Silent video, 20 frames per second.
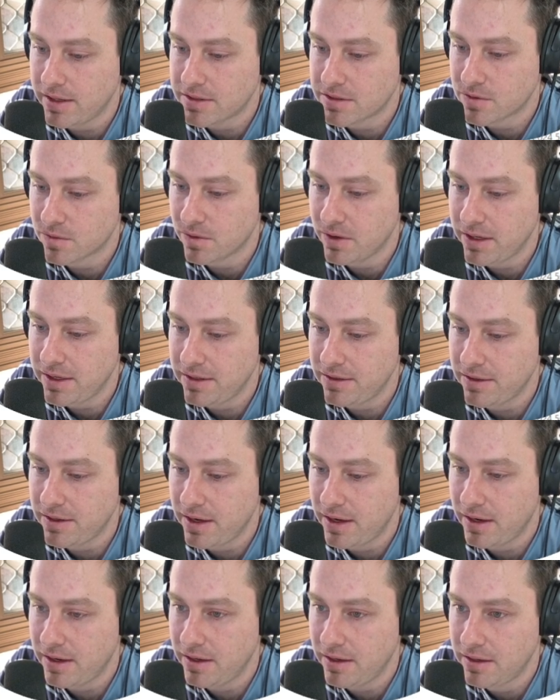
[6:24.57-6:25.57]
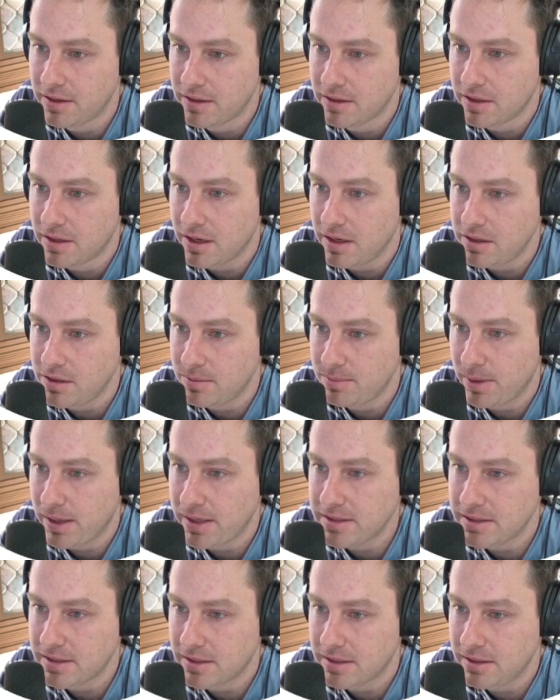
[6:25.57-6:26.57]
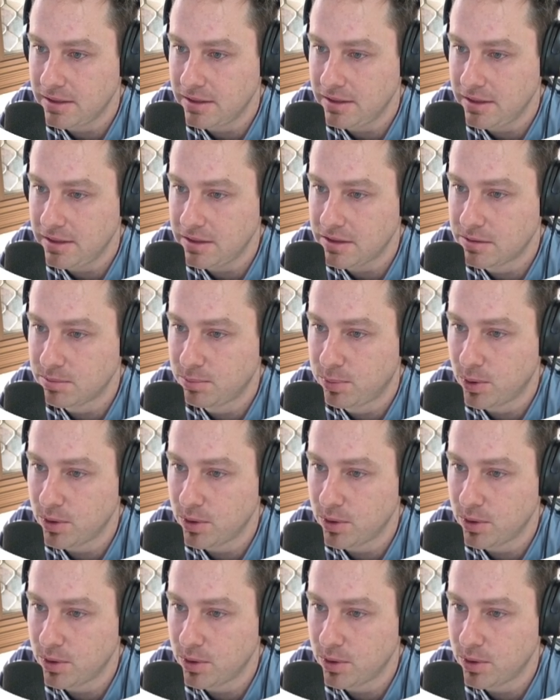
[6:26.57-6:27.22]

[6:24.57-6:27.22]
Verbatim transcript: It's already there. And you basically need to put